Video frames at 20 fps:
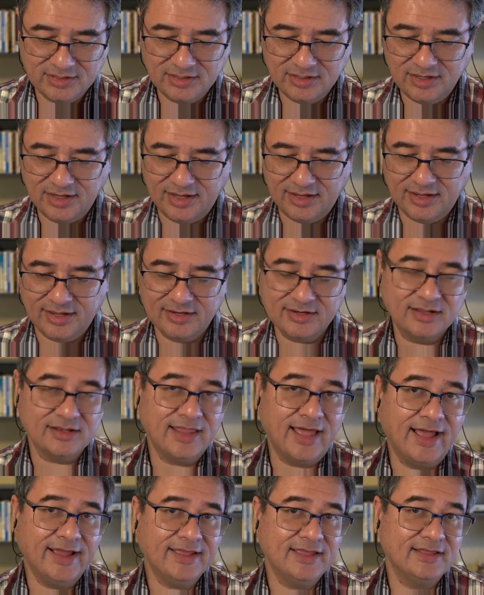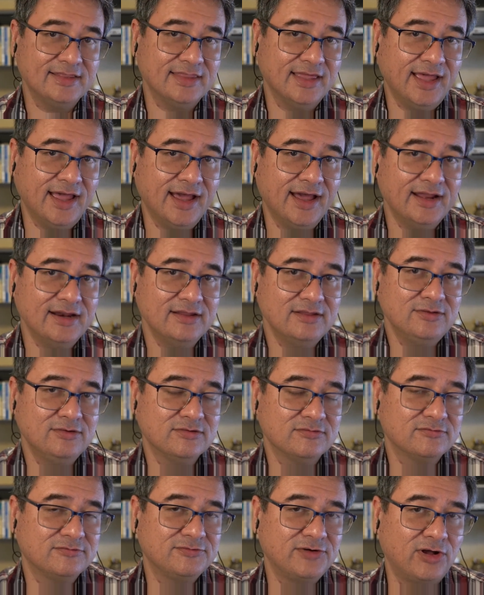And lacking that, you
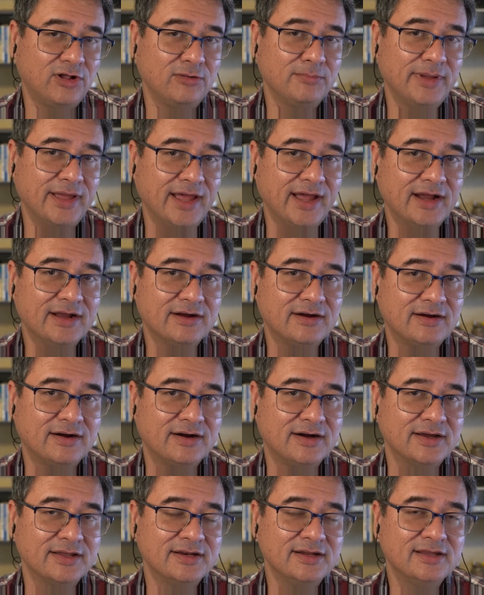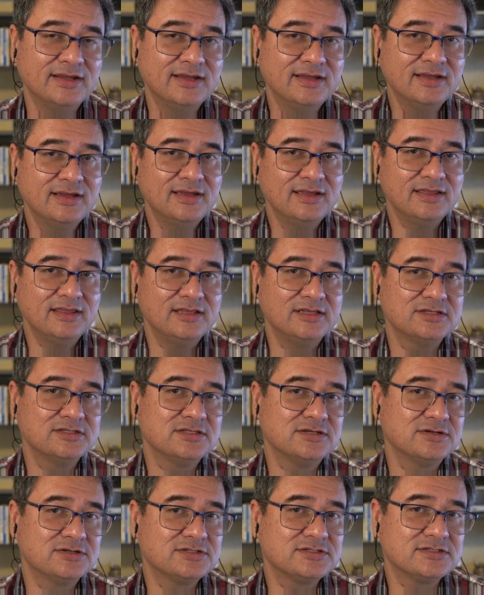can fall back on, is
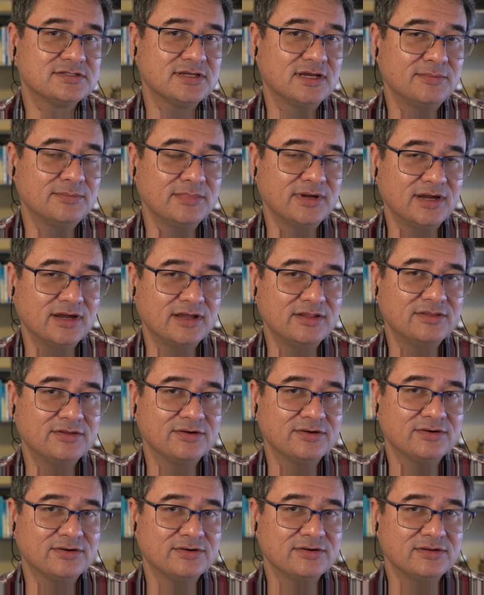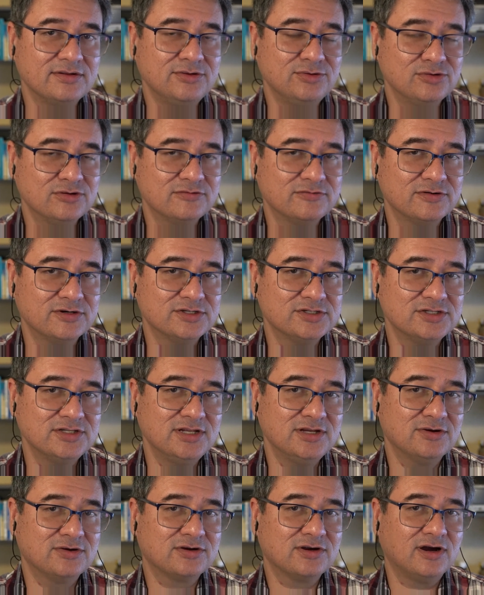there some other
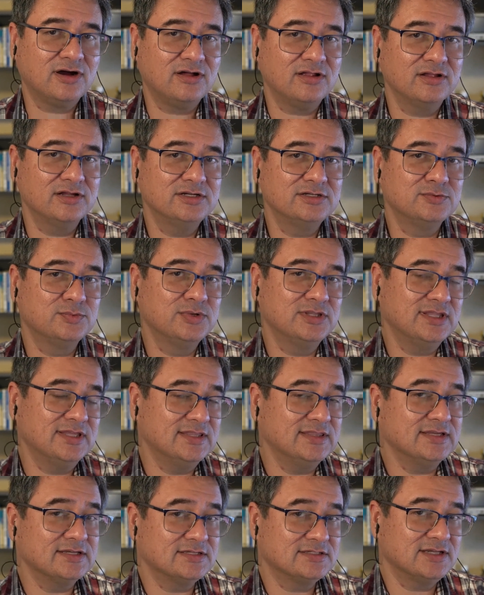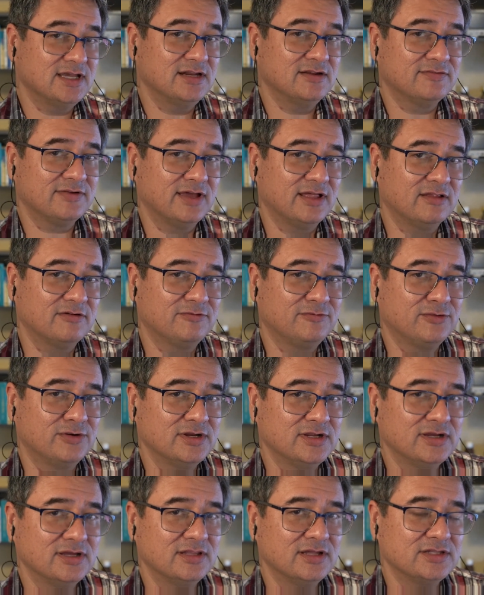university or college within the state of
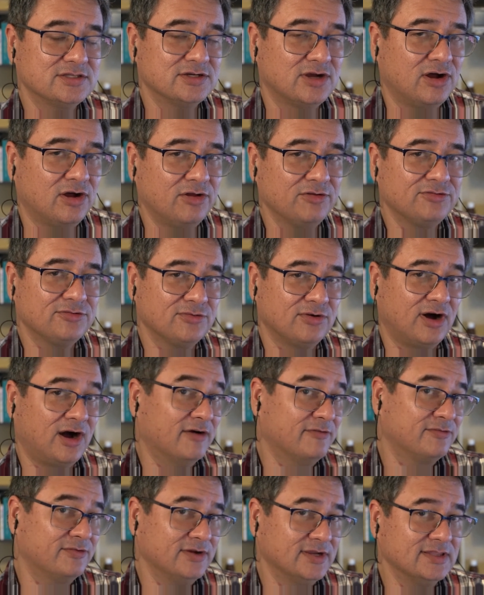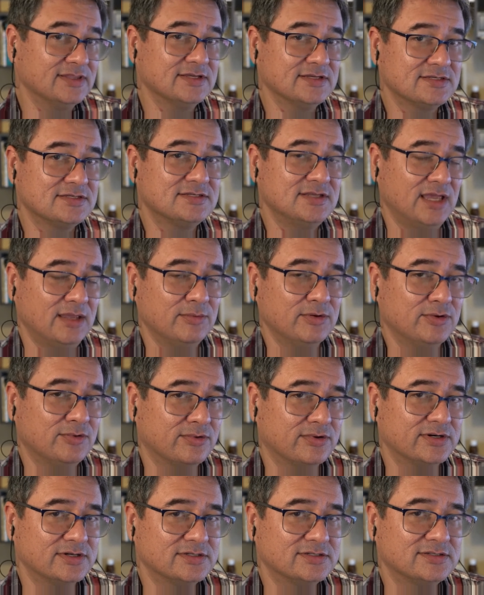California that's also offering this same
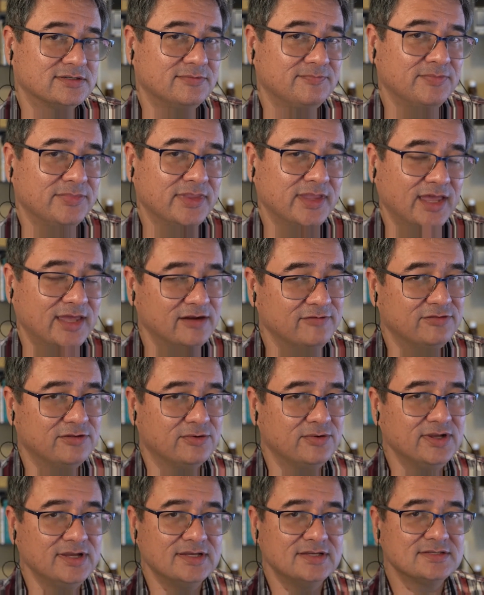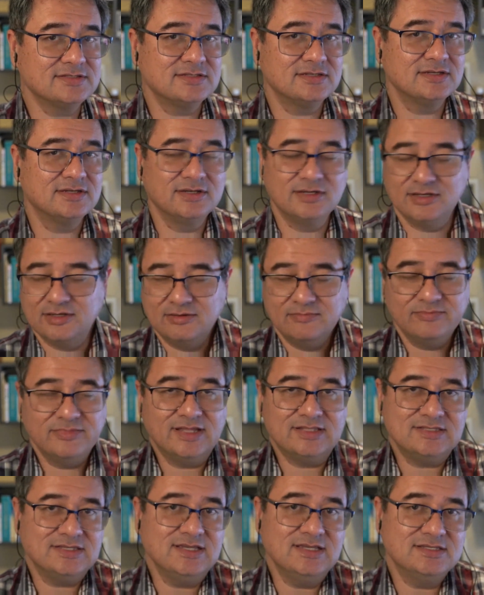course? And if there is,
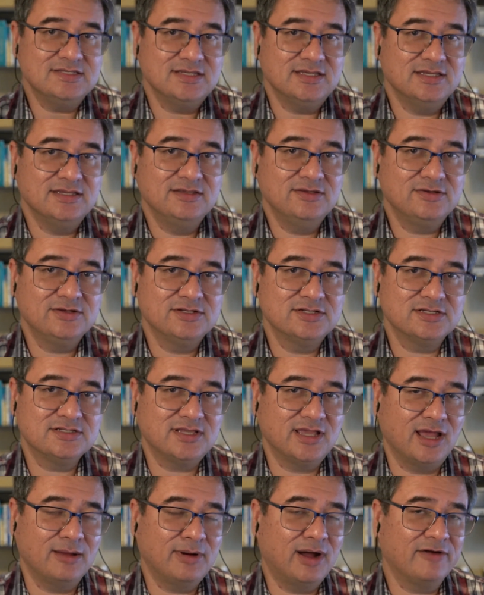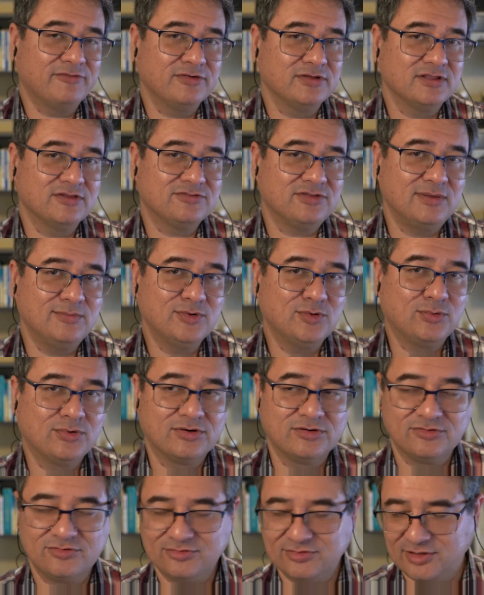that's easy. You can just say, I'm offering the same
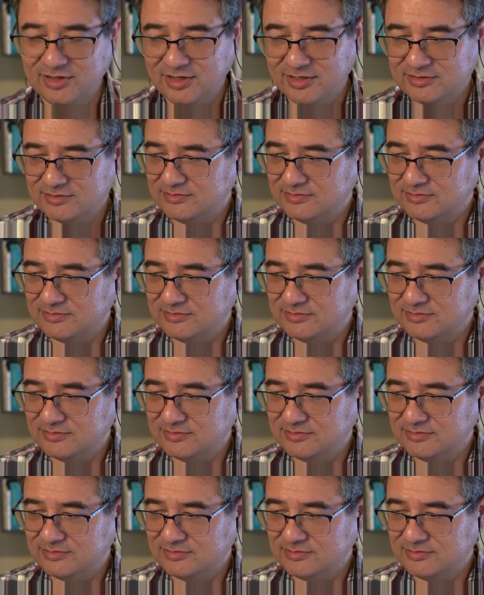course that,